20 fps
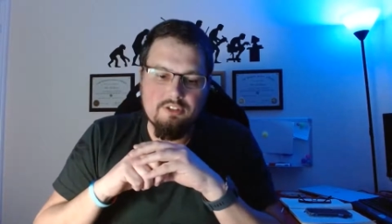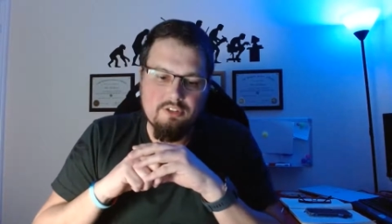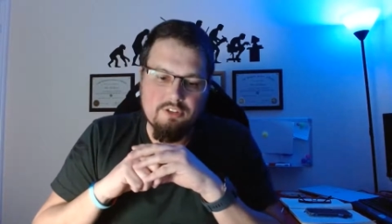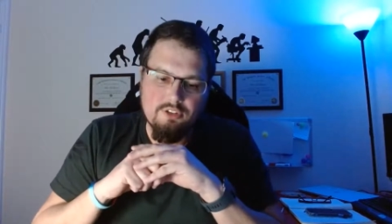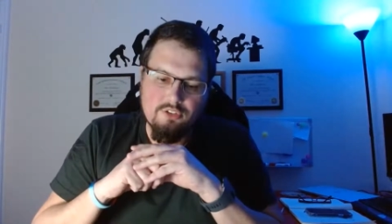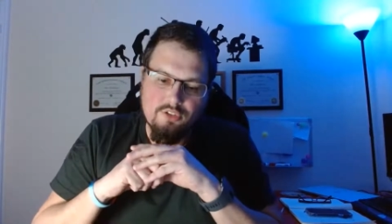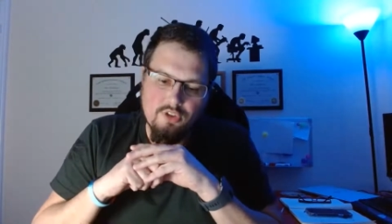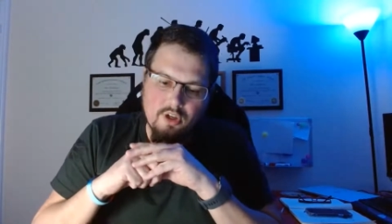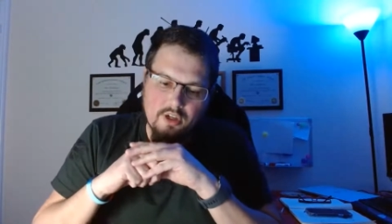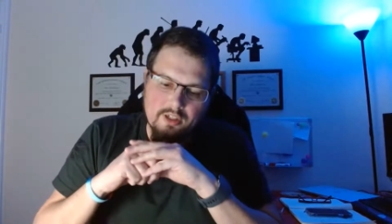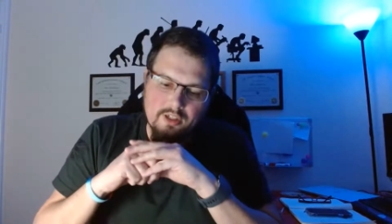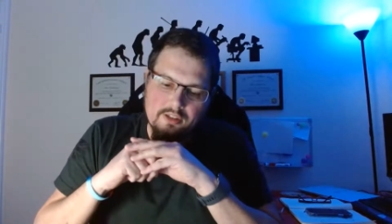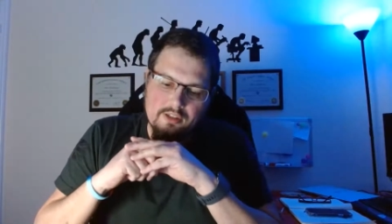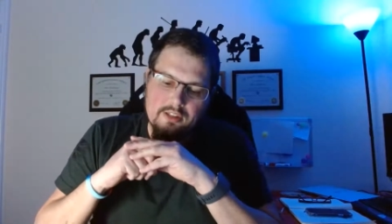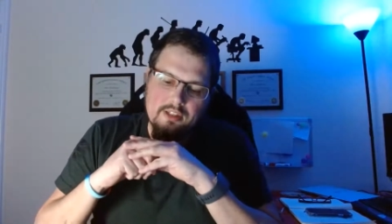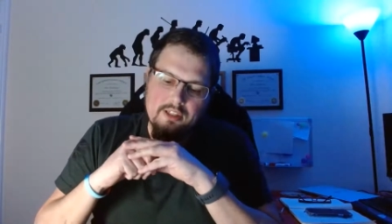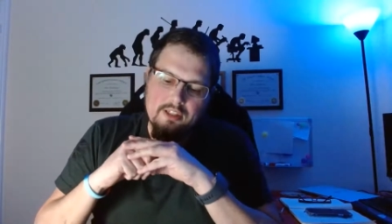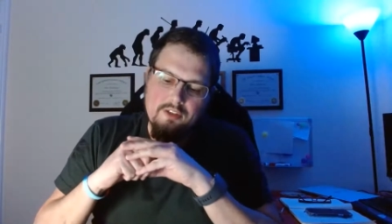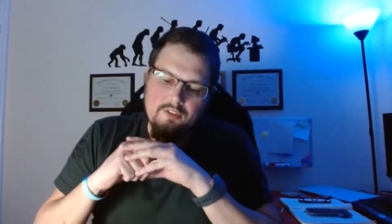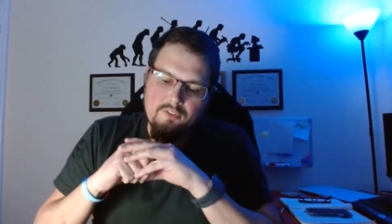to try and
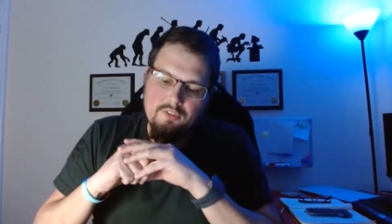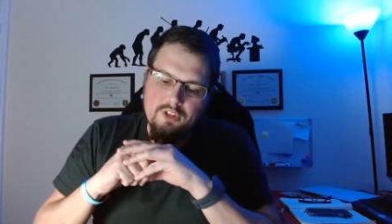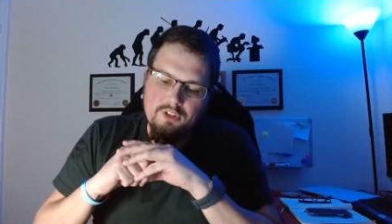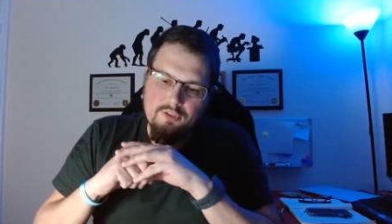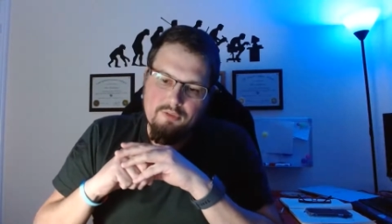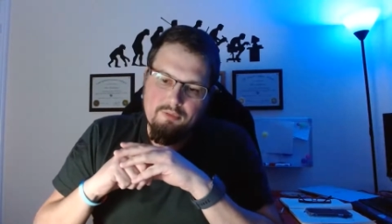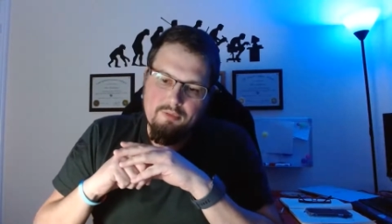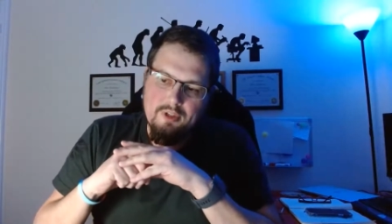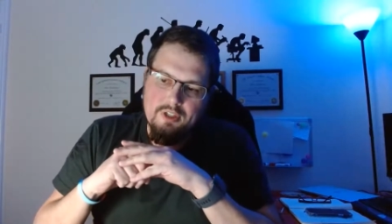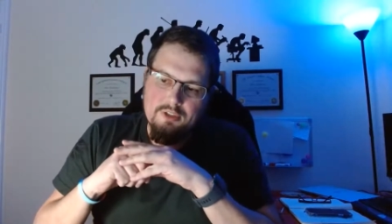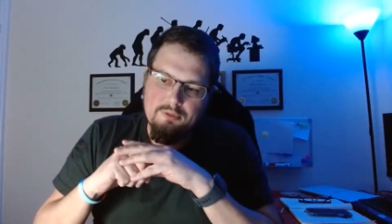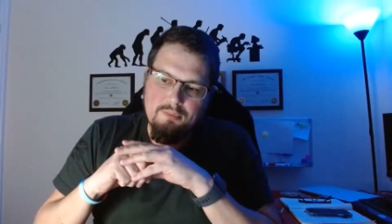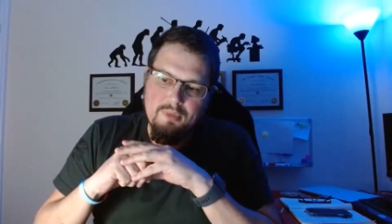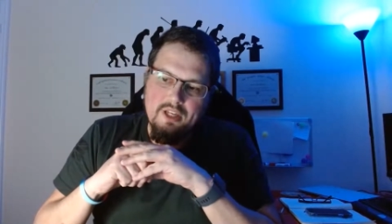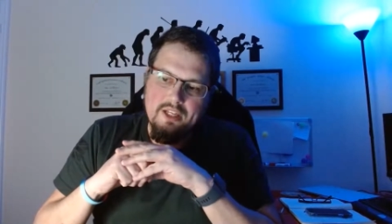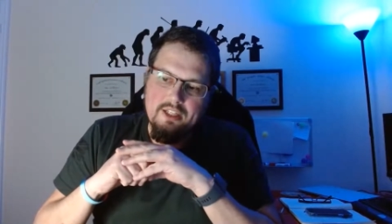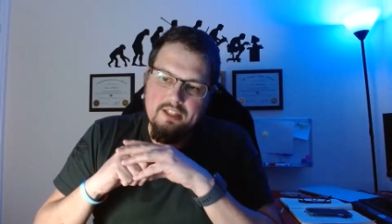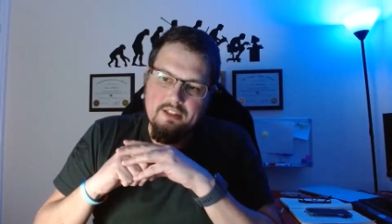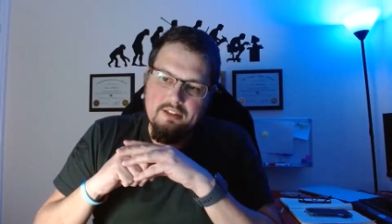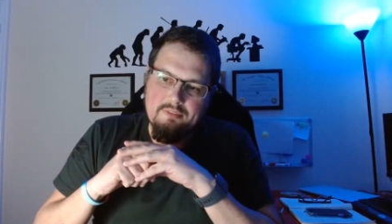reach as
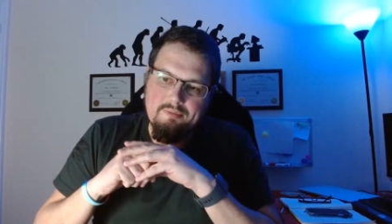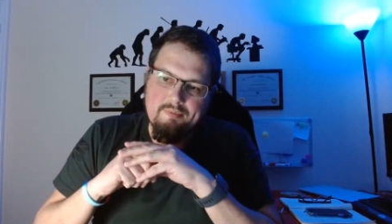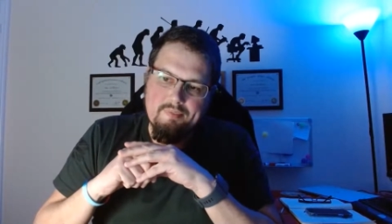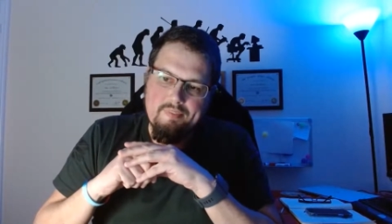many